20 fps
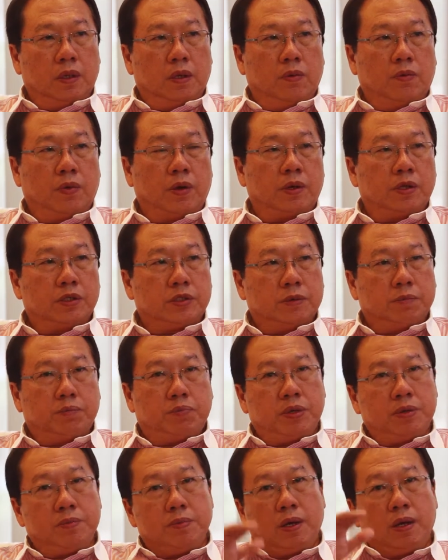whereas the
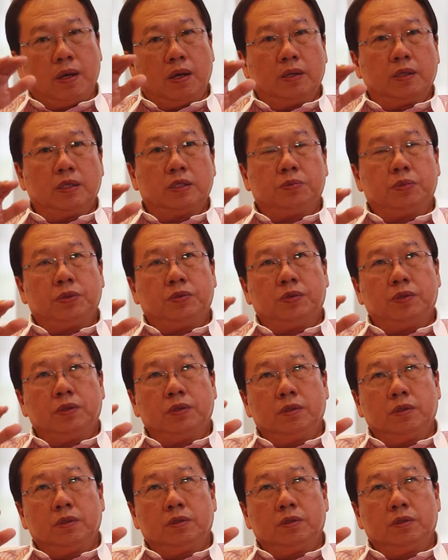Prima is between